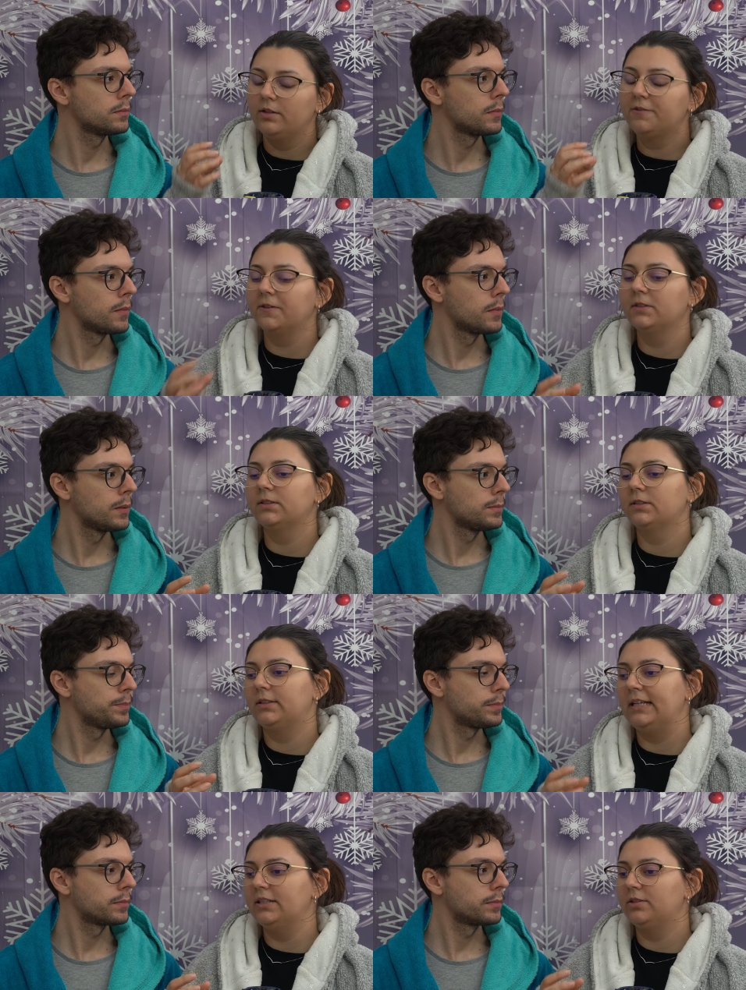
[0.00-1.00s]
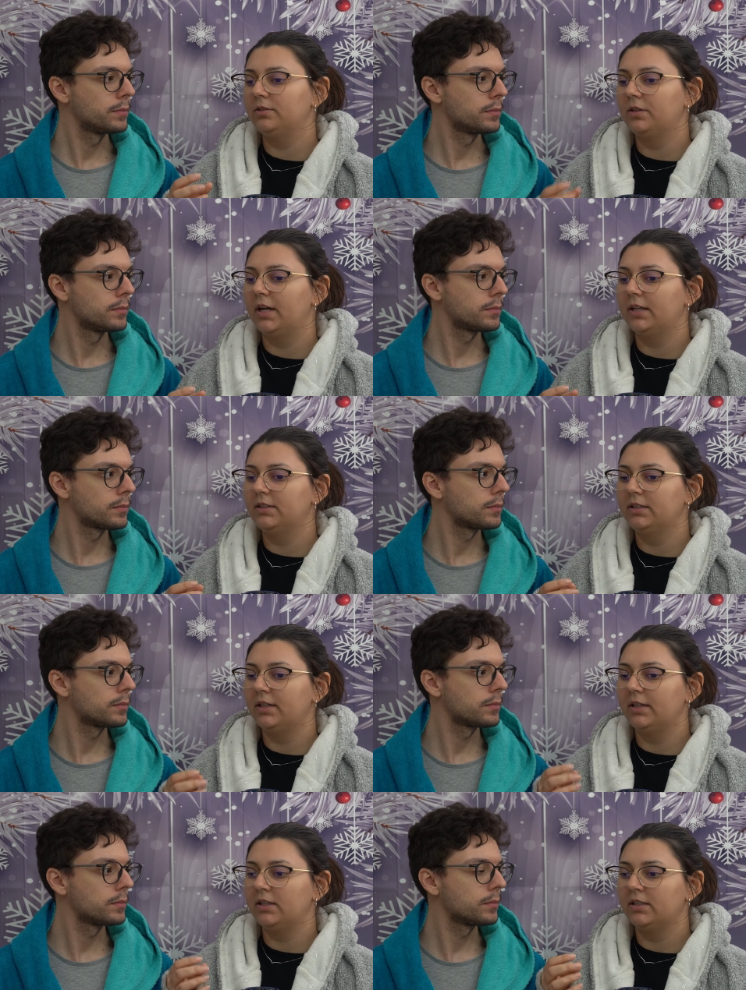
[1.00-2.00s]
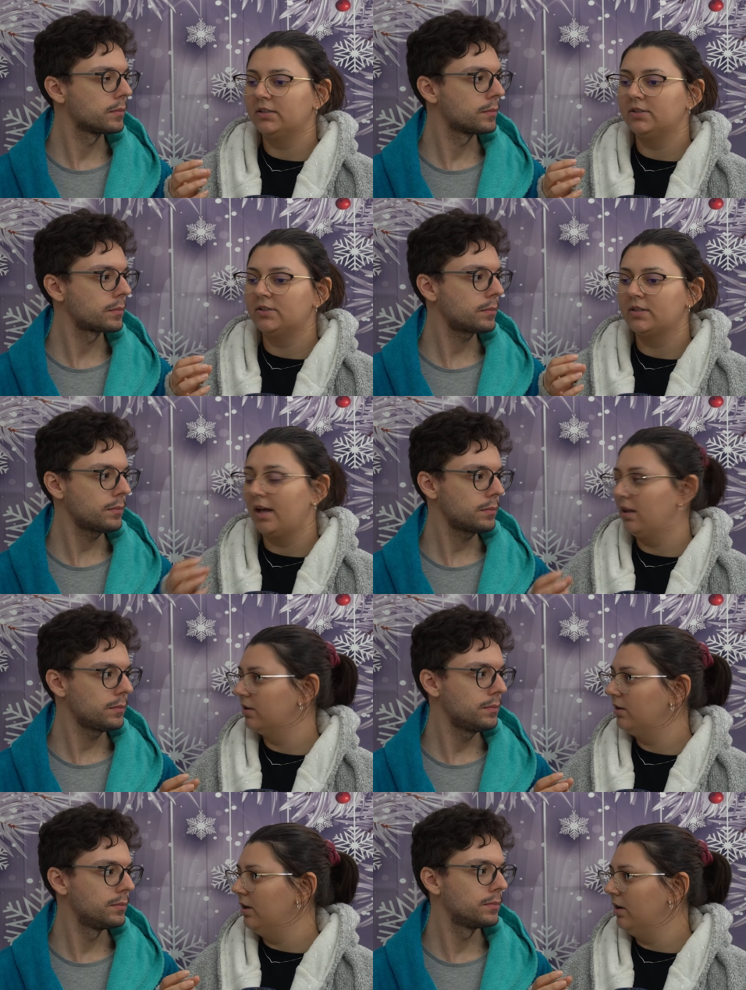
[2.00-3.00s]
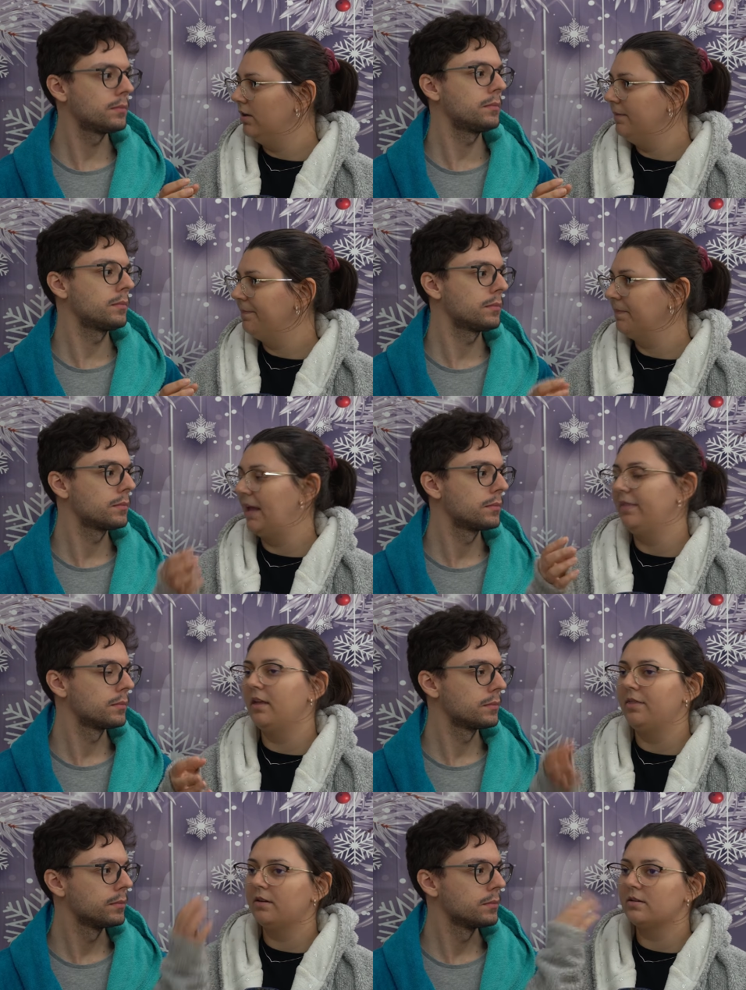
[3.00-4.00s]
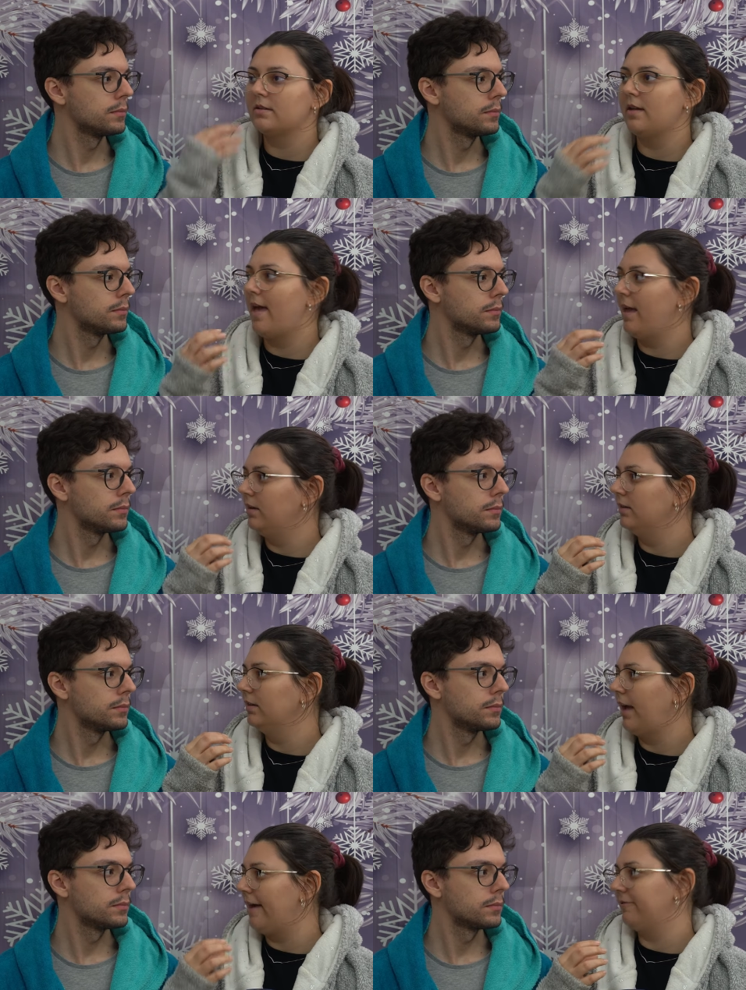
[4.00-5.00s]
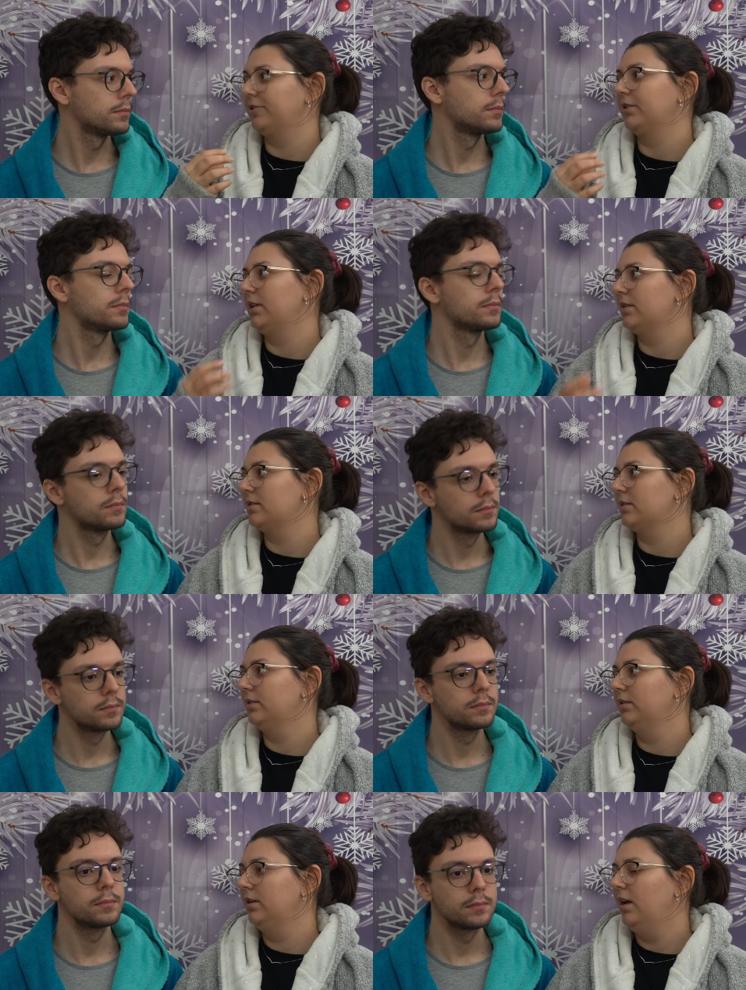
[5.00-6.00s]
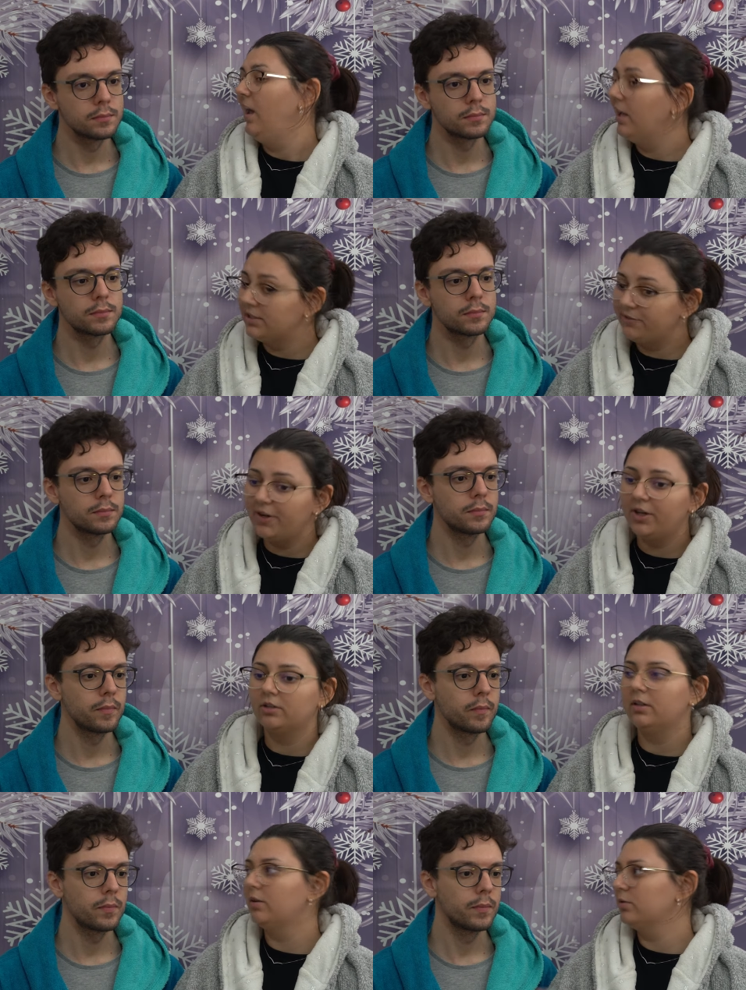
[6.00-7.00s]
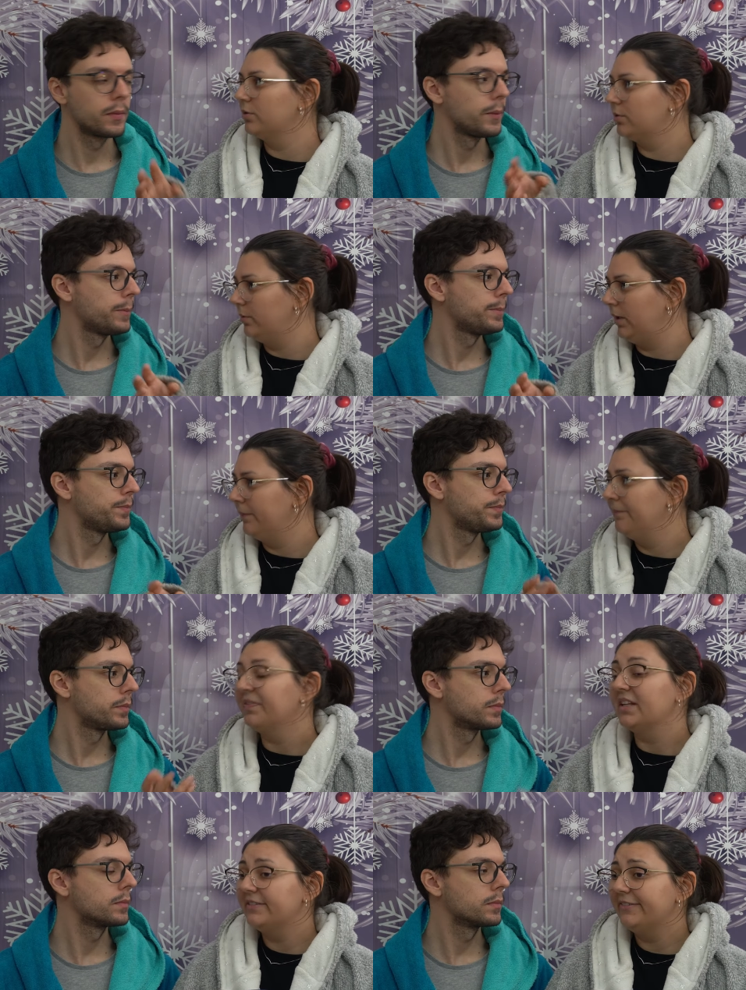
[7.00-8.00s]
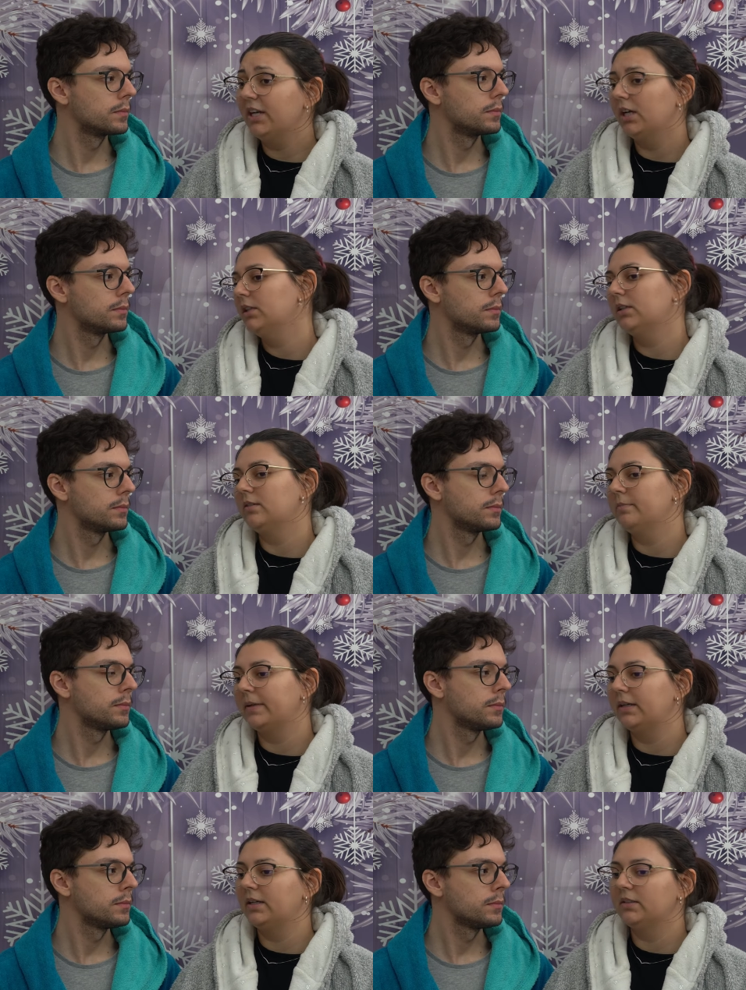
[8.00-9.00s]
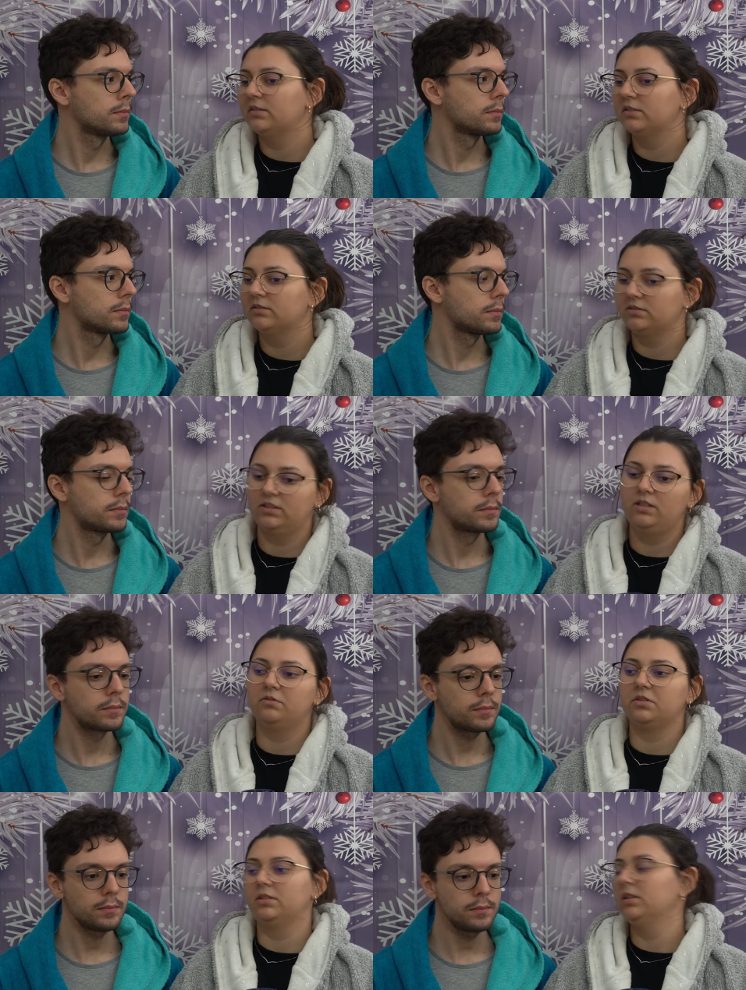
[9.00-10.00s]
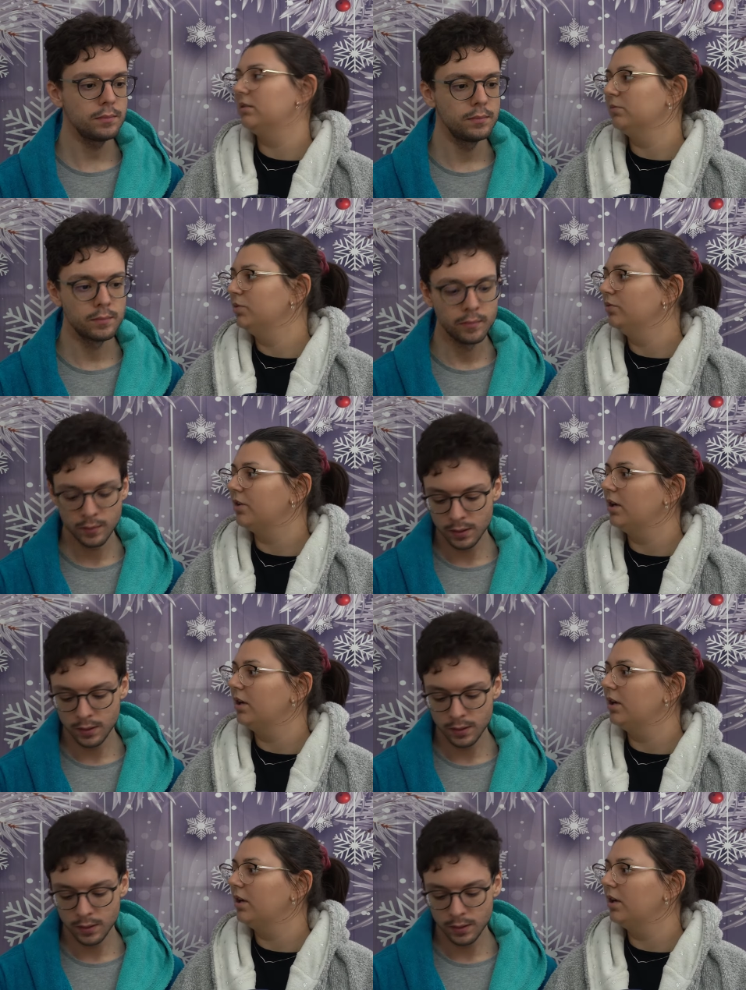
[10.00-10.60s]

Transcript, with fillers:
Speaker 1: the first taste you get is alcohol, mm-hmm. and then there's an egg aftertaste. It's very good and also sweet. It's mm-hmm. very good, but I wasn't in the mood for